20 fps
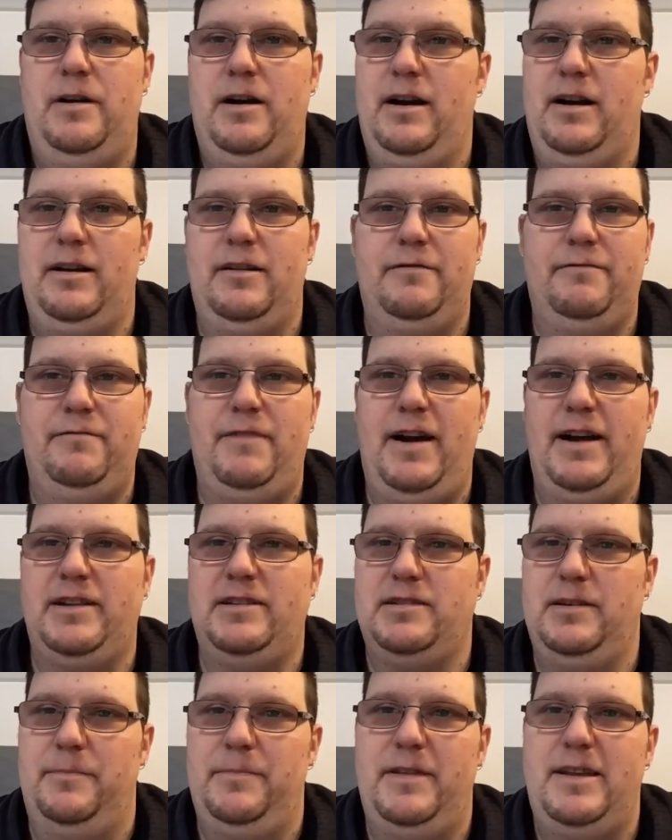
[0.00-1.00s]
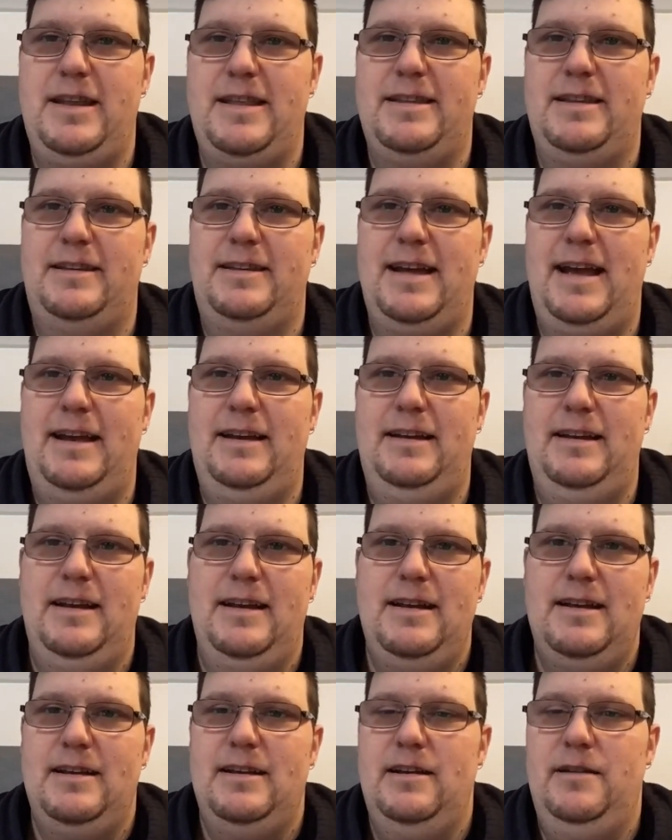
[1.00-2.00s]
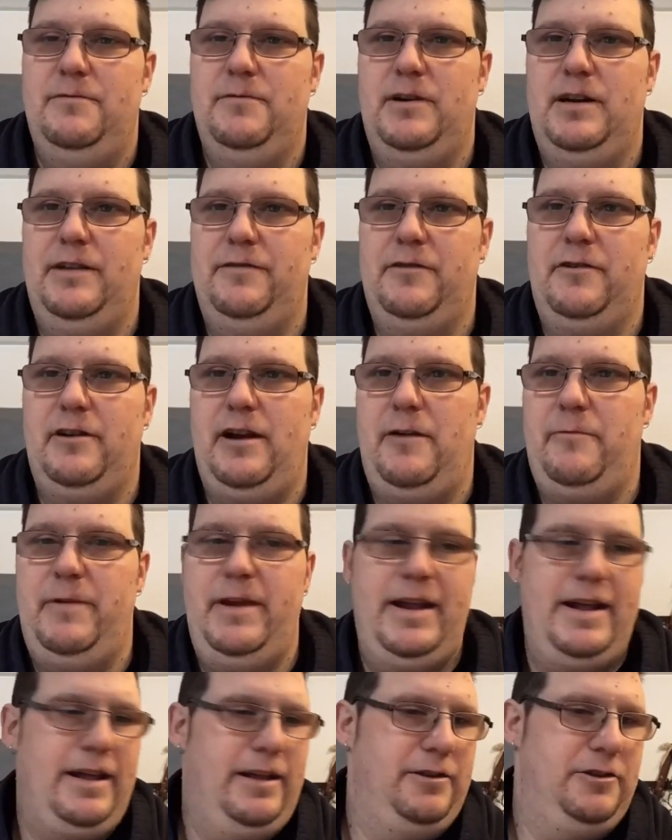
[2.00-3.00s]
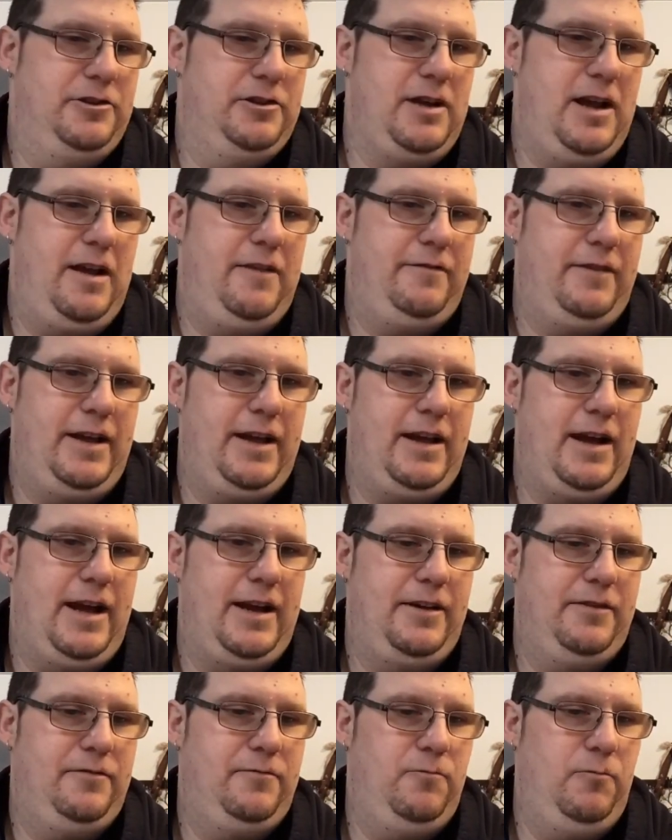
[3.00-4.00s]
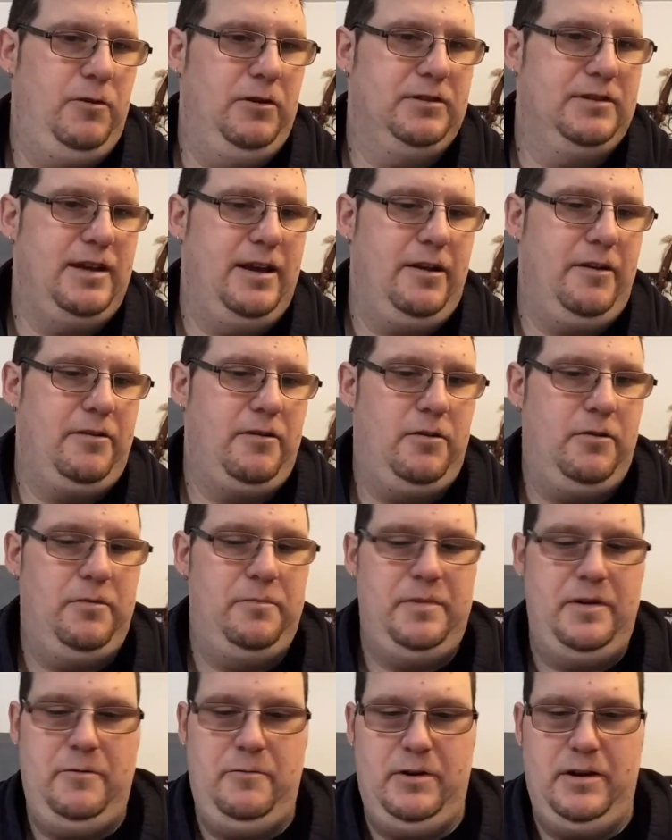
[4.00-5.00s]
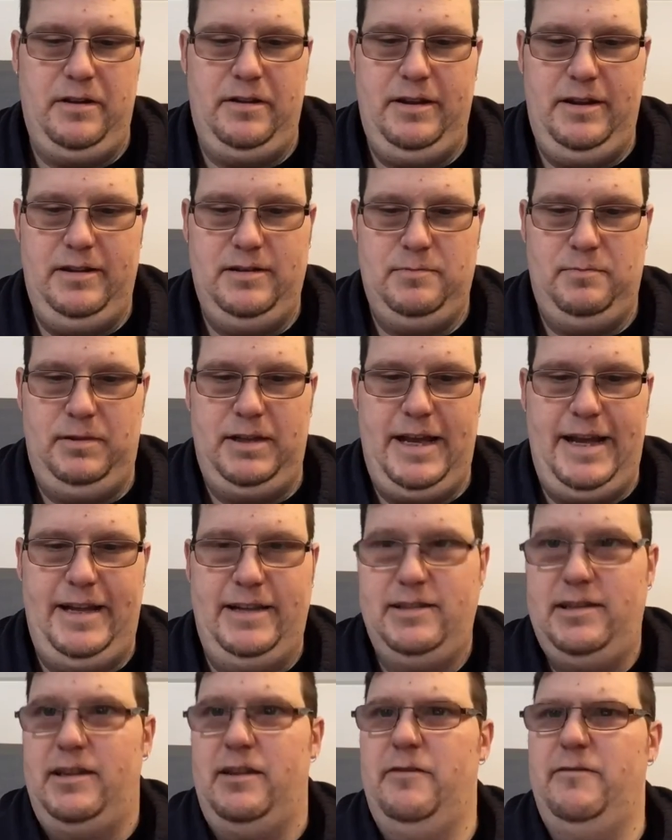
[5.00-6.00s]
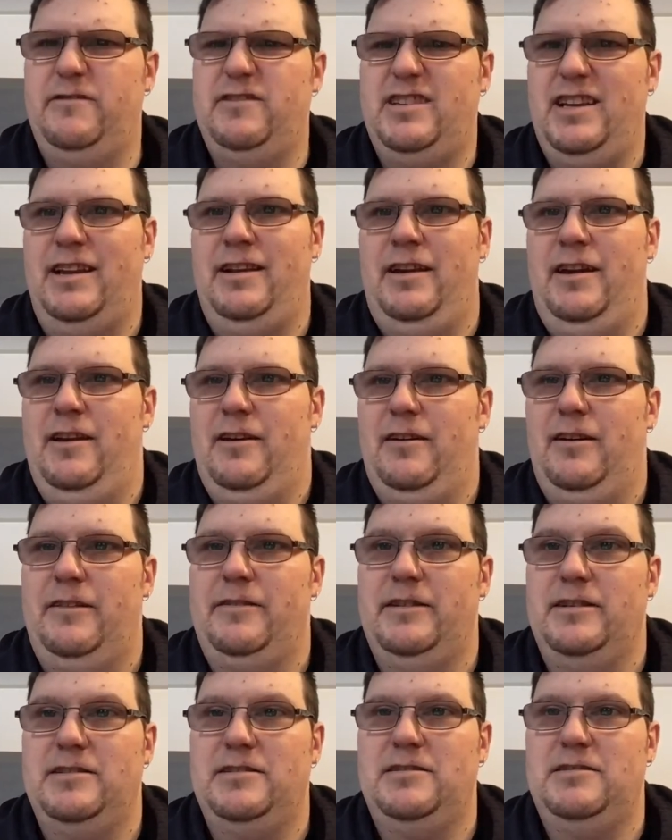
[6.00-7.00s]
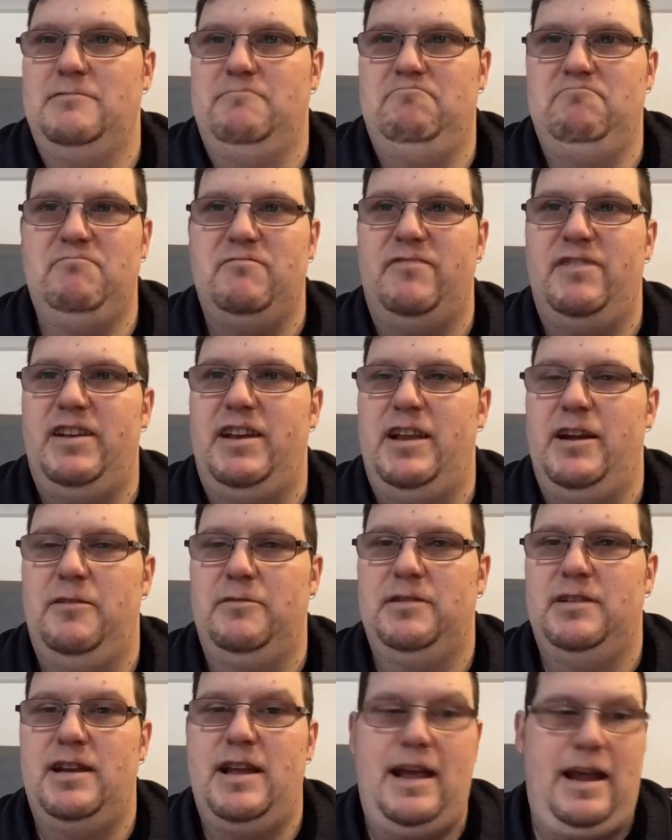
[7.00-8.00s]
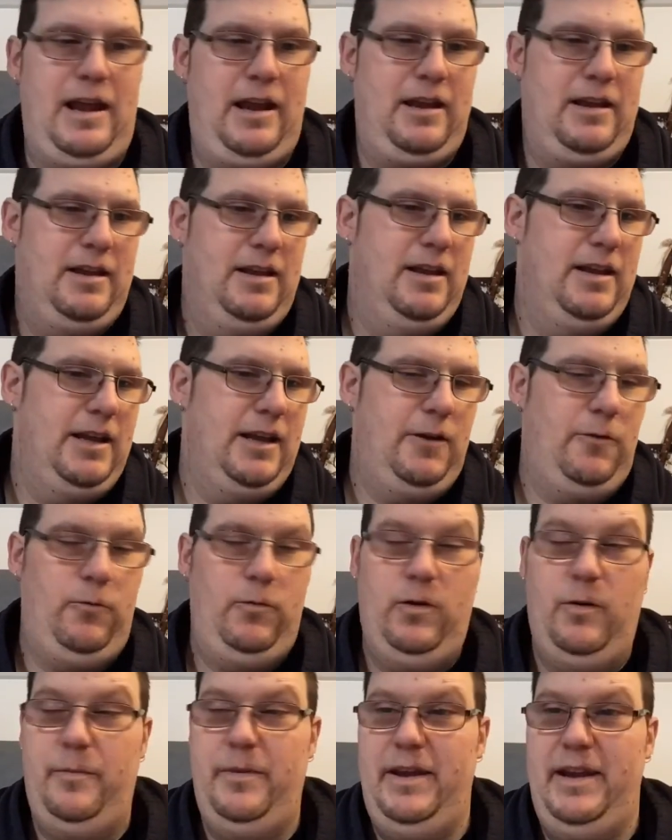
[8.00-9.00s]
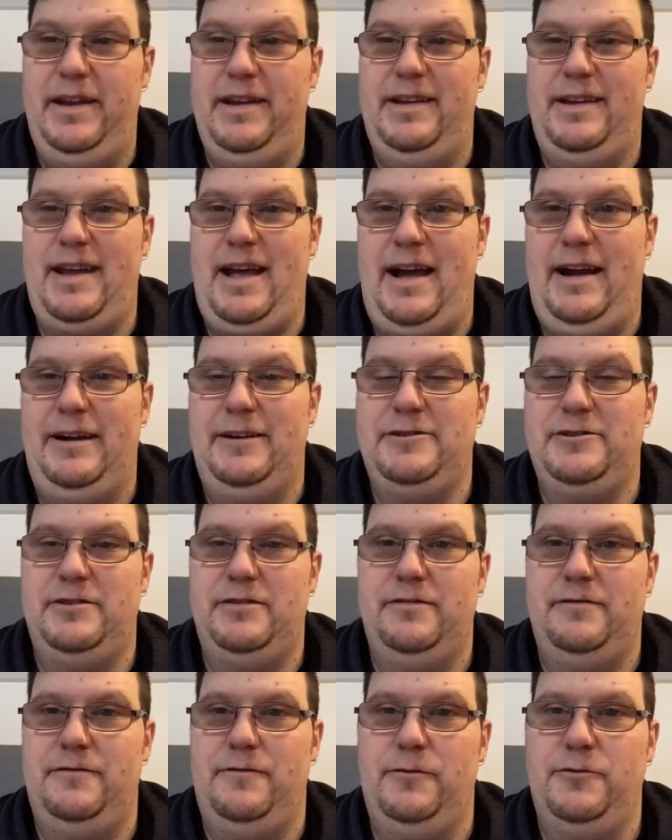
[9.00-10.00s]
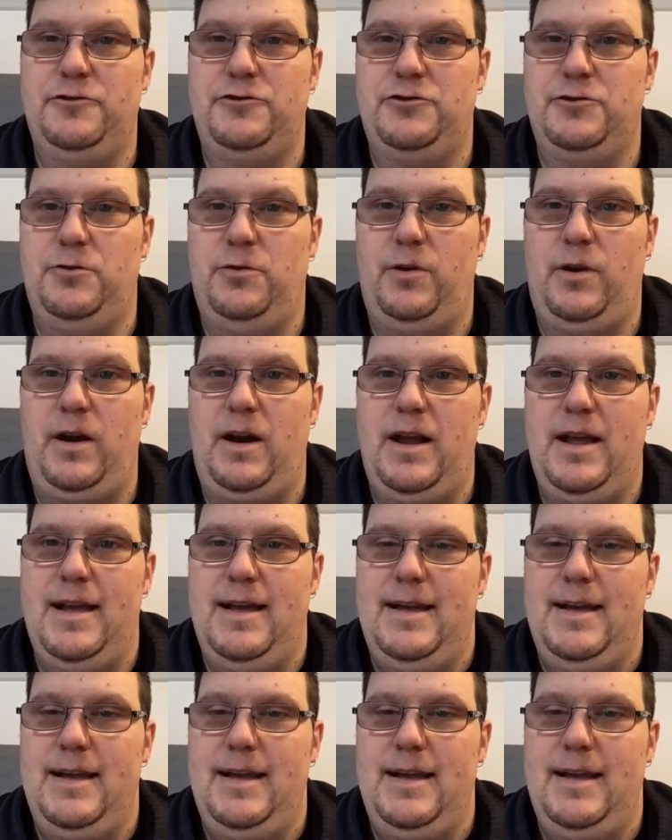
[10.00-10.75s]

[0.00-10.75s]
I'm going to find something in the den and we're gonna have a great weekend shave. I, I will tell you though, it would be one of these blades you've seen here on this video today will be in action for sure.